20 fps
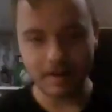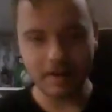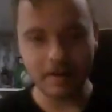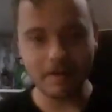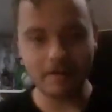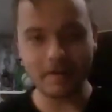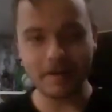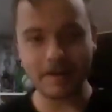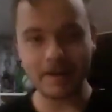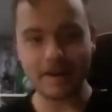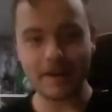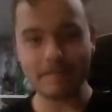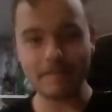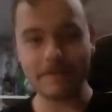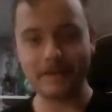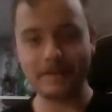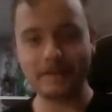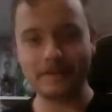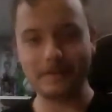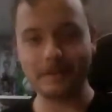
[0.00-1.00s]
Okay, I
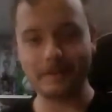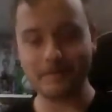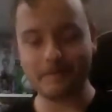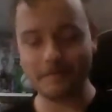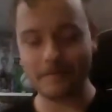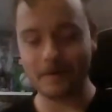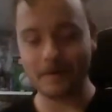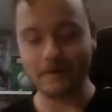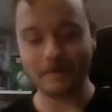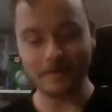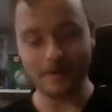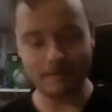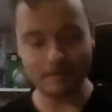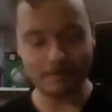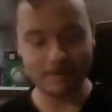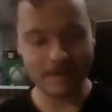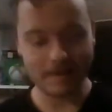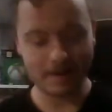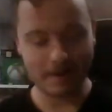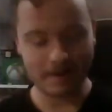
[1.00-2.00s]
majorly fucked up.
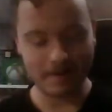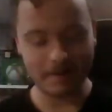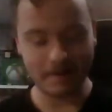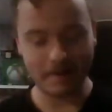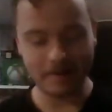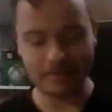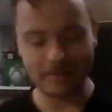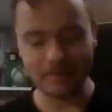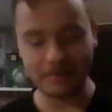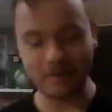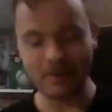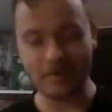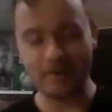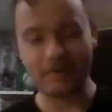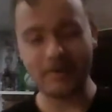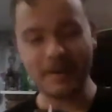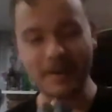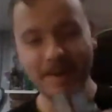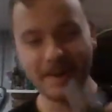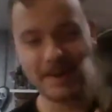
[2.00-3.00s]
Okay, so
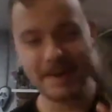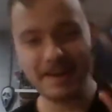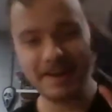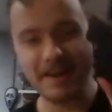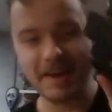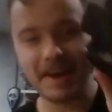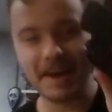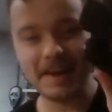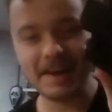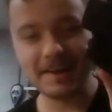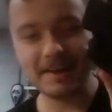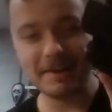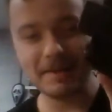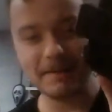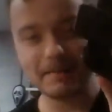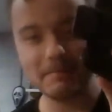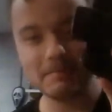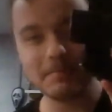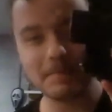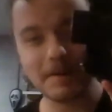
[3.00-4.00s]
I had to go
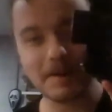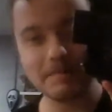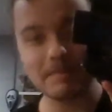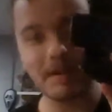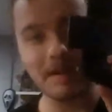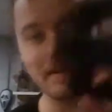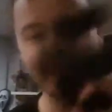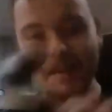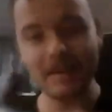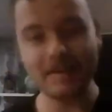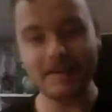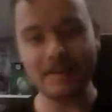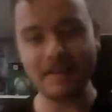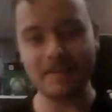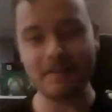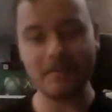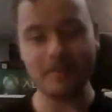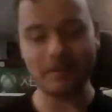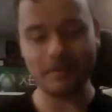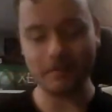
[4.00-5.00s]
out and find my
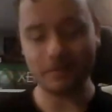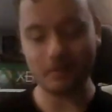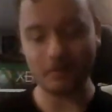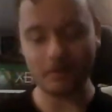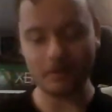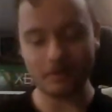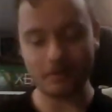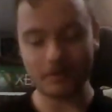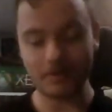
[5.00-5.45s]
Nintendo controller.